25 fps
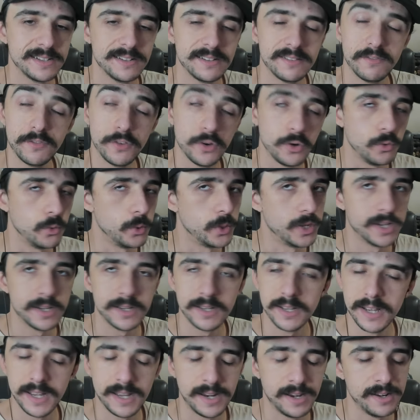food
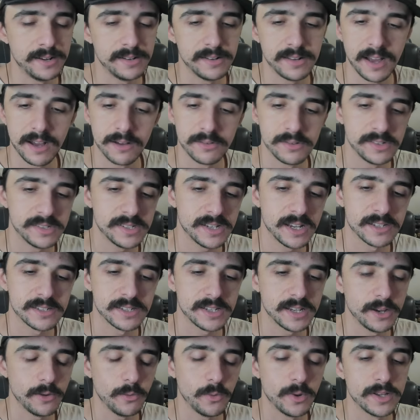and how
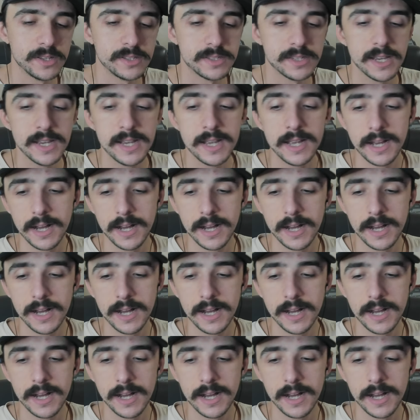disgusting it was.